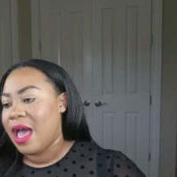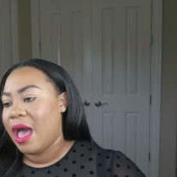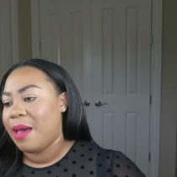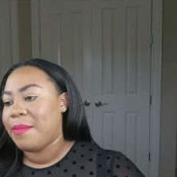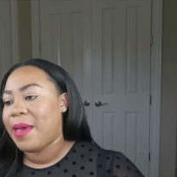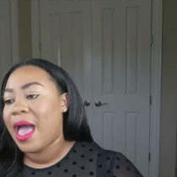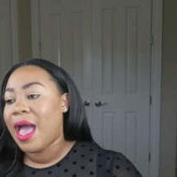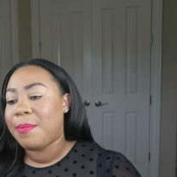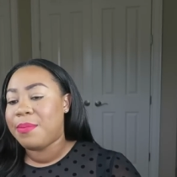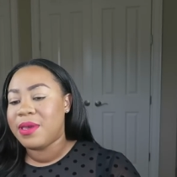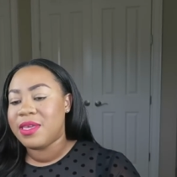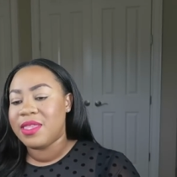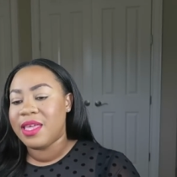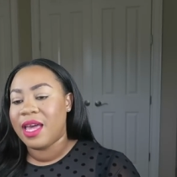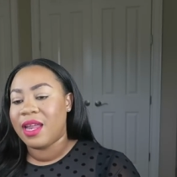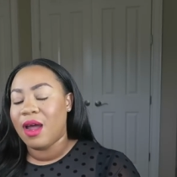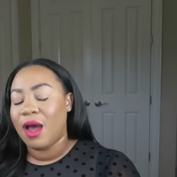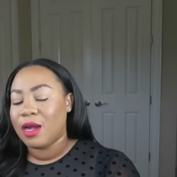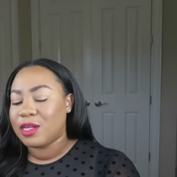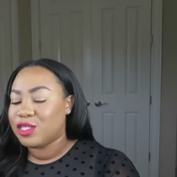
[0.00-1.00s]
I'm happy
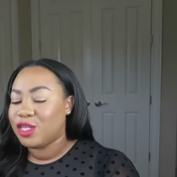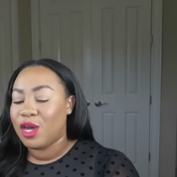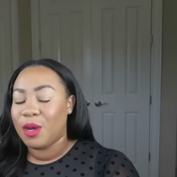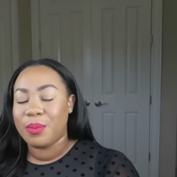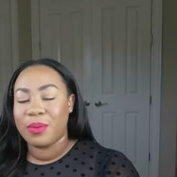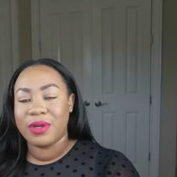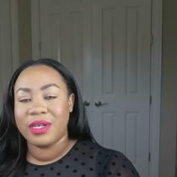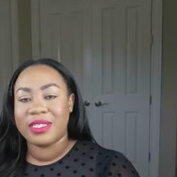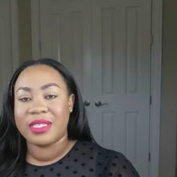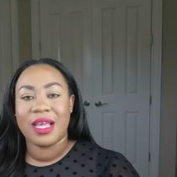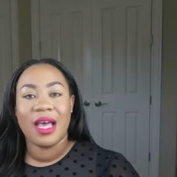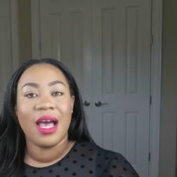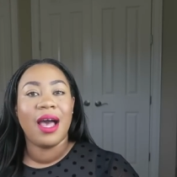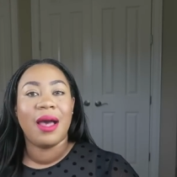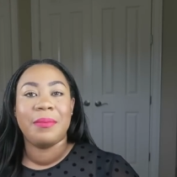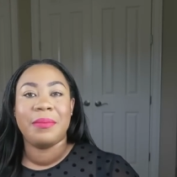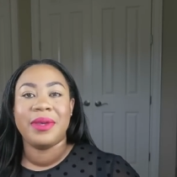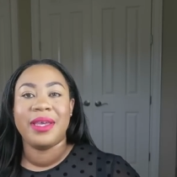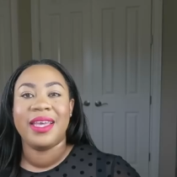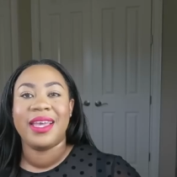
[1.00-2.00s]
that October is
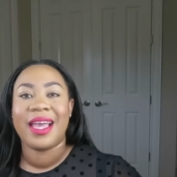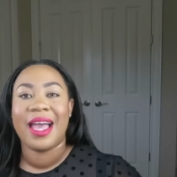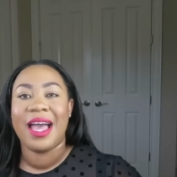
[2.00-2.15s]
coming.